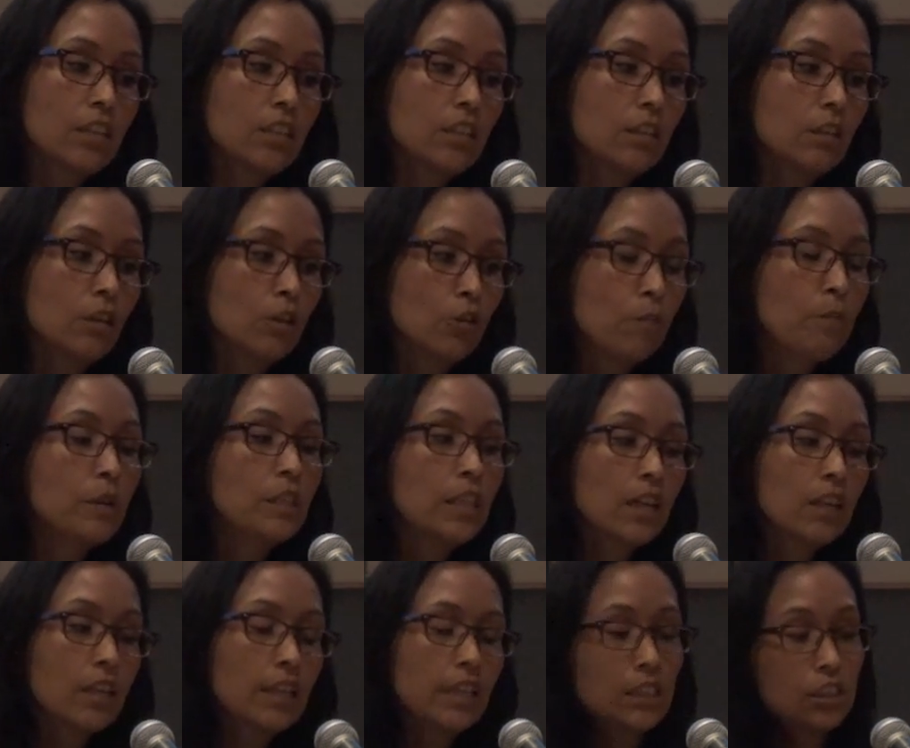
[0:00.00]
group of
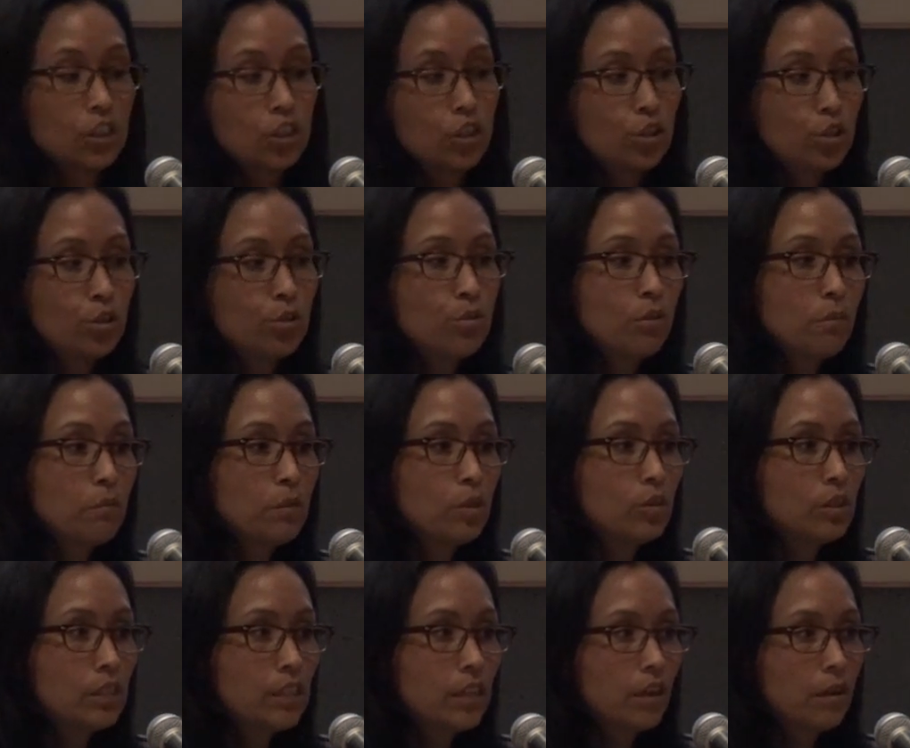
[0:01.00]
delegates to a
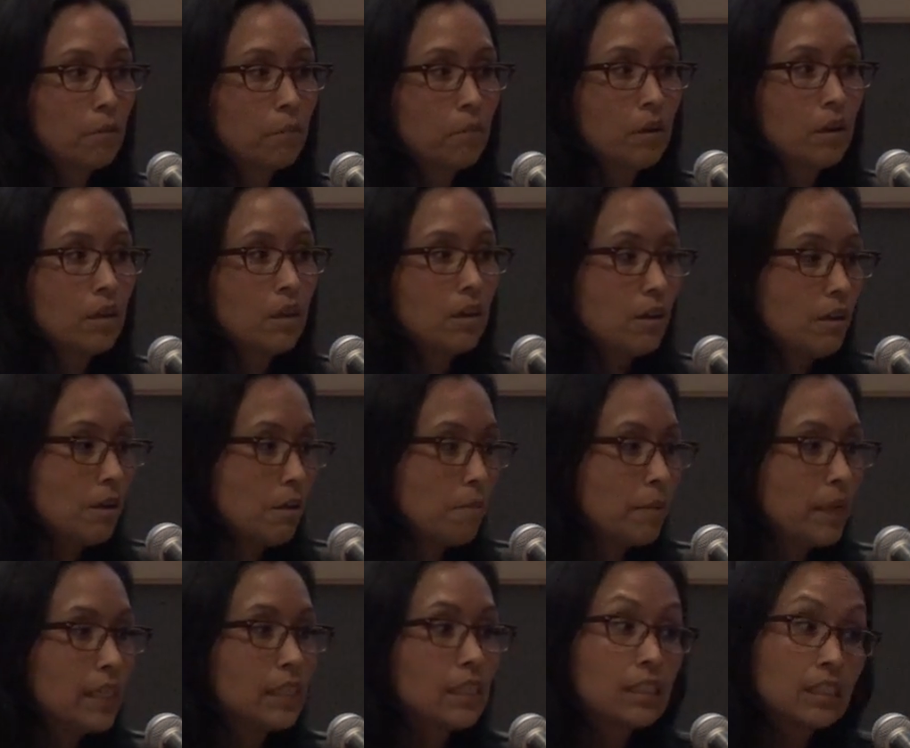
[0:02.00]
museum, and
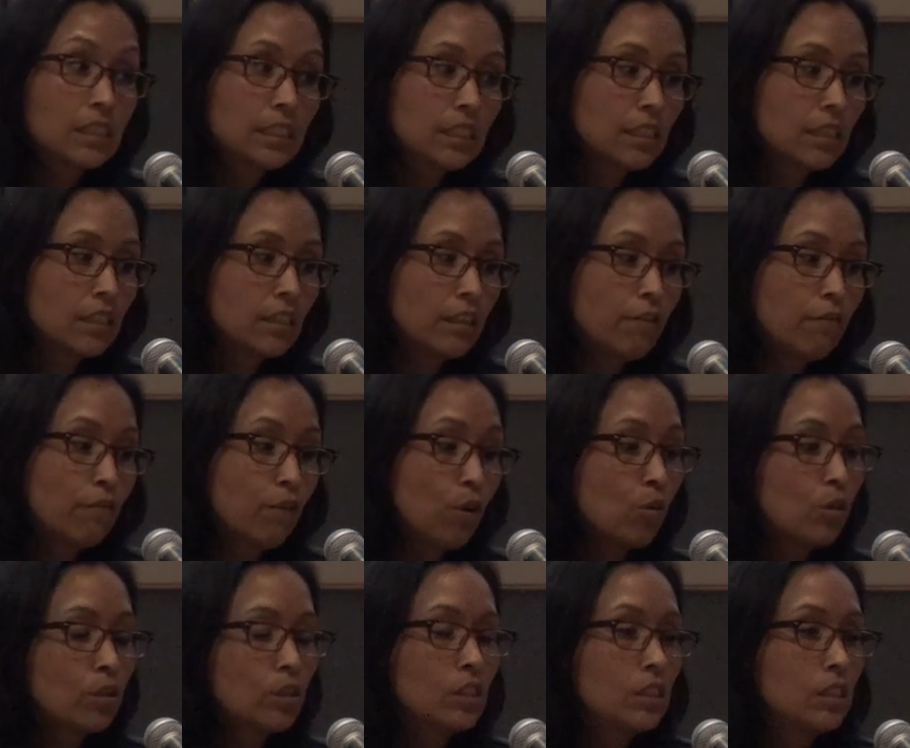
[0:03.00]
basically
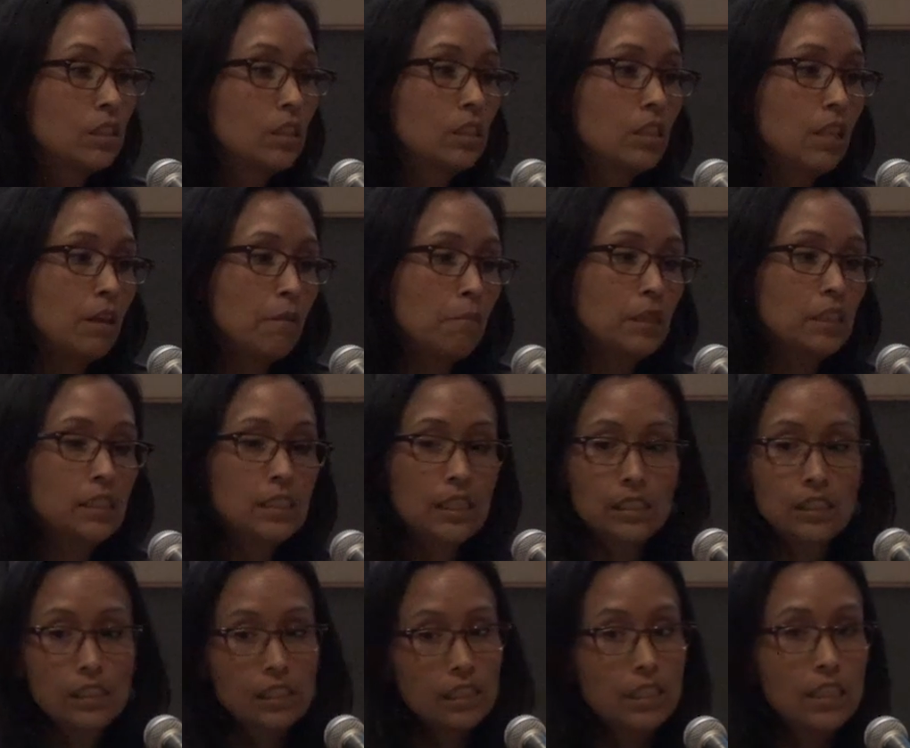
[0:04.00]
focuses them and
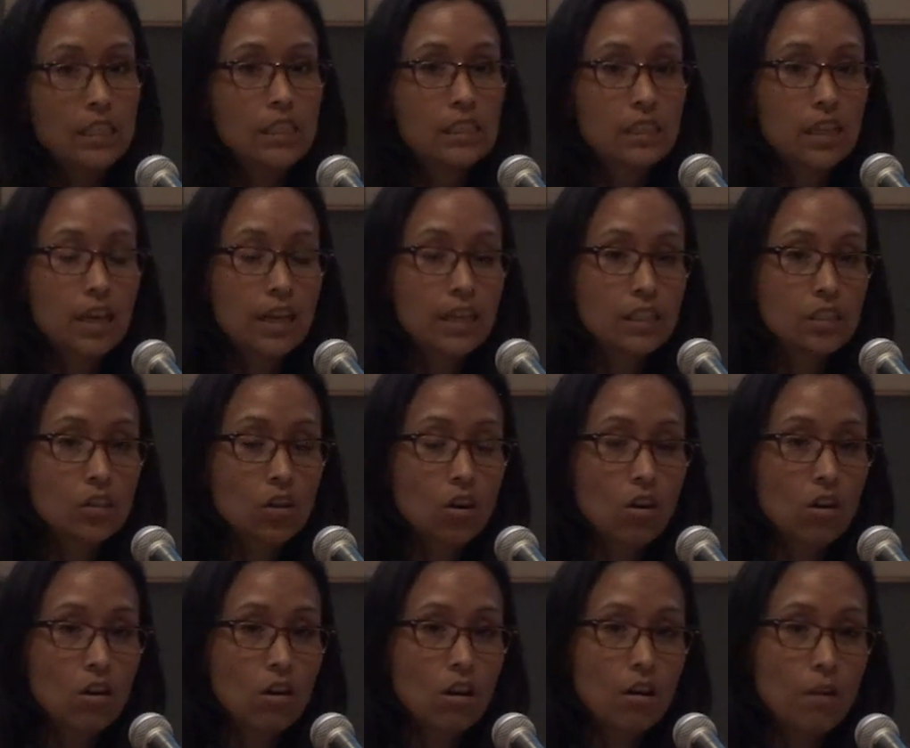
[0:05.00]
says, these guys are